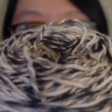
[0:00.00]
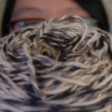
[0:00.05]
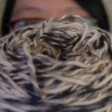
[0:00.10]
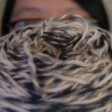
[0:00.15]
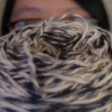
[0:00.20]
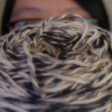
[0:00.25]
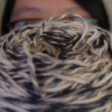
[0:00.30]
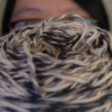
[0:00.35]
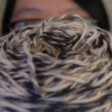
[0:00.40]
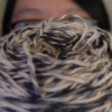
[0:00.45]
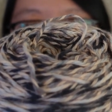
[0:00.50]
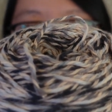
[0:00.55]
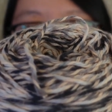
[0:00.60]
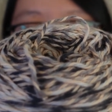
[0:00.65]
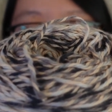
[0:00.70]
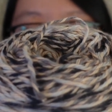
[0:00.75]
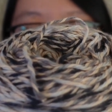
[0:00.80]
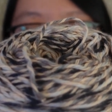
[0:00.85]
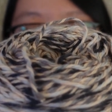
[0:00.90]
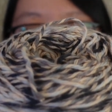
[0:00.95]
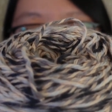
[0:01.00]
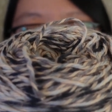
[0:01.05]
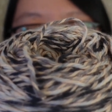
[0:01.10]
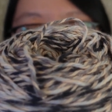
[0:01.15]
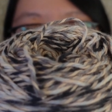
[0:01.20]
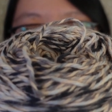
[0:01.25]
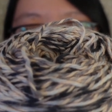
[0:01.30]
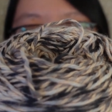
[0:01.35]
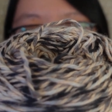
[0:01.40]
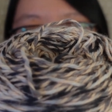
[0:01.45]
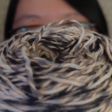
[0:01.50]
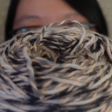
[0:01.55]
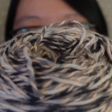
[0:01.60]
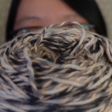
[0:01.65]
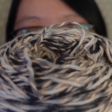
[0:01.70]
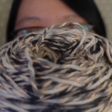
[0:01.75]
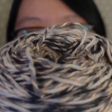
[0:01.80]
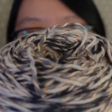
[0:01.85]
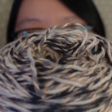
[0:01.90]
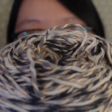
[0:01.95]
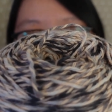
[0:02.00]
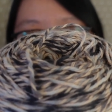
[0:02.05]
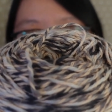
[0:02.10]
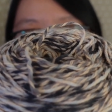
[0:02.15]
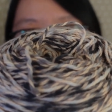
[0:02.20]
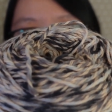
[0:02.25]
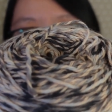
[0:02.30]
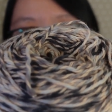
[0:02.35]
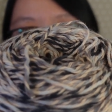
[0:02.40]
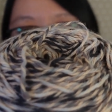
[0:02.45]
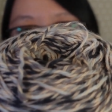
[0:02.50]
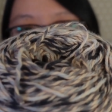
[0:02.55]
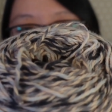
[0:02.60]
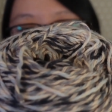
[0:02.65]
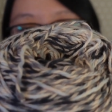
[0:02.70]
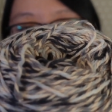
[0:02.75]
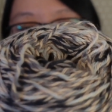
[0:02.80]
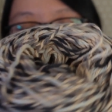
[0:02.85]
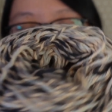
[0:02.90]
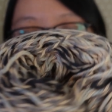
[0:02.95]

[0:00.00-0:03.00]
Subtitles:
cotton and 50% polyester.